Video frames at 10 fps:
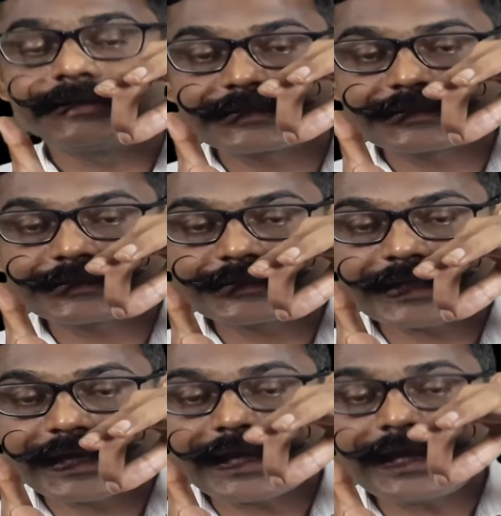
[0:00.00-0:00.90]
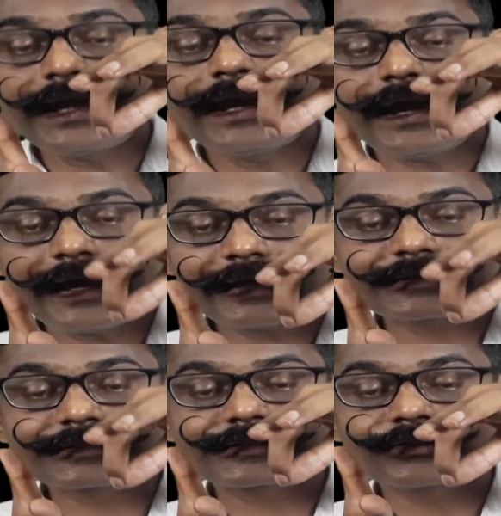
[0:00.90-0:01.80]
say
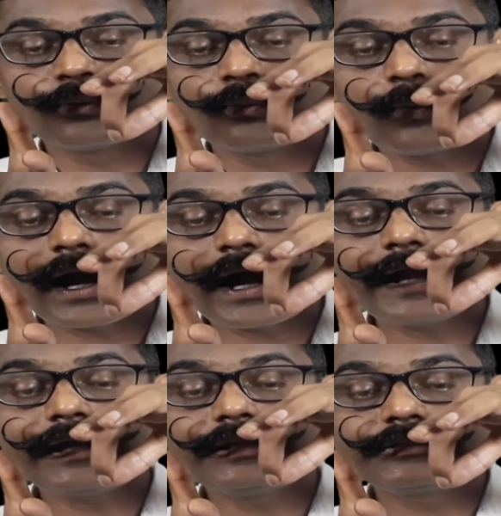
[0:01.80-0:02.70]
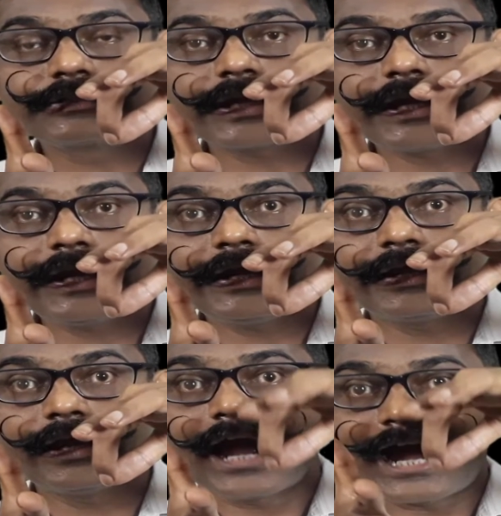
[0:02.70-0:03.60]
x, y, z,